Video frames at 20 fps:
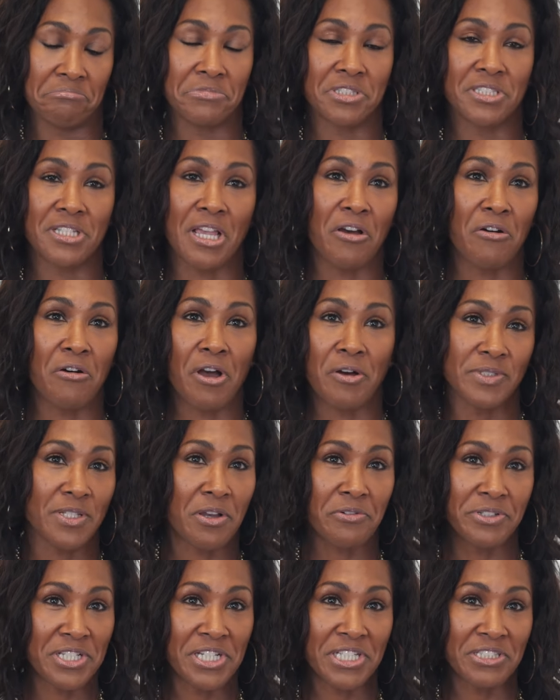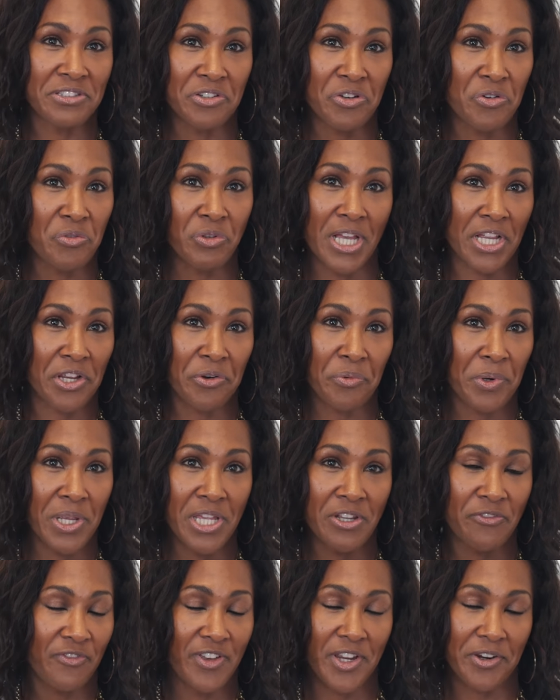So I was always good in school. I could
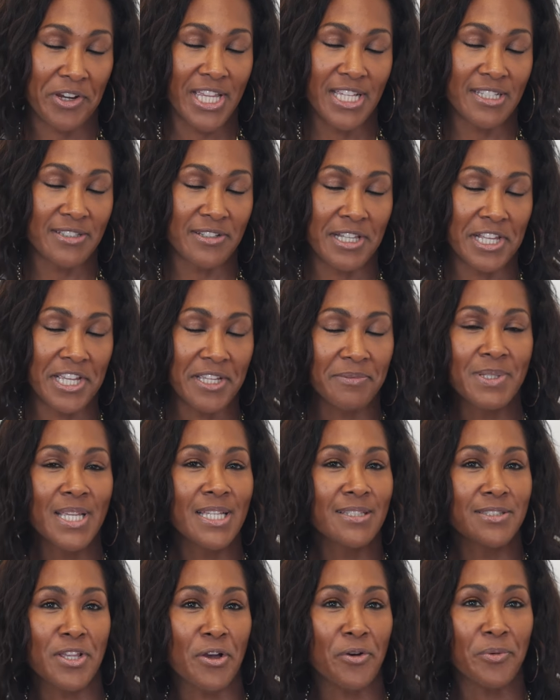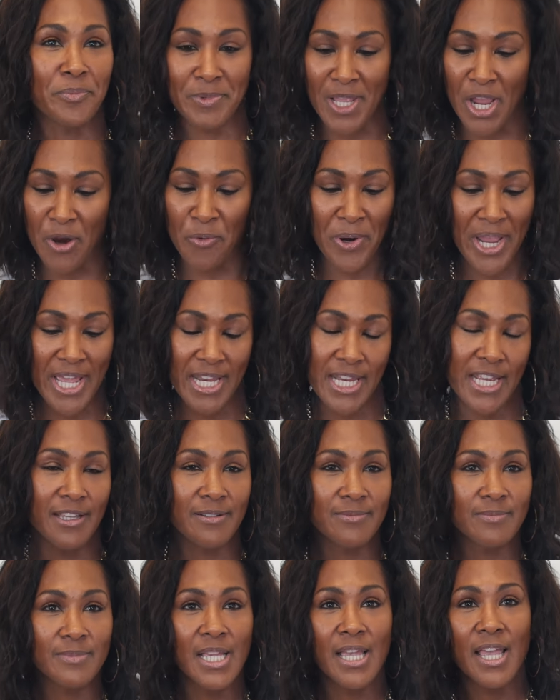read very easily. So I read
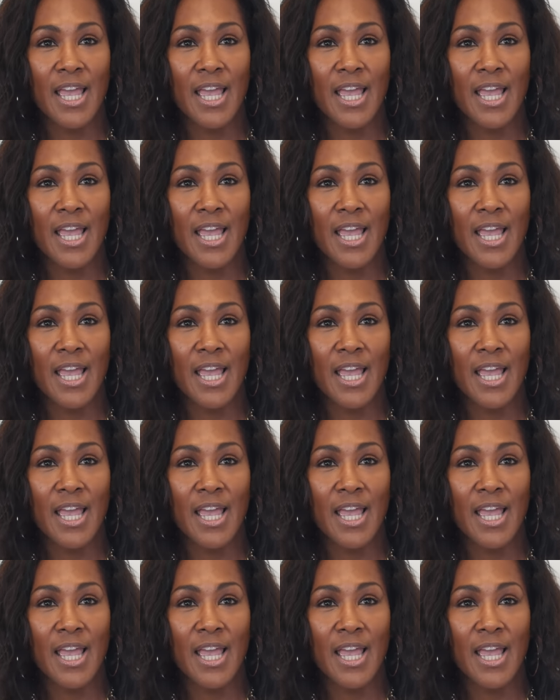it.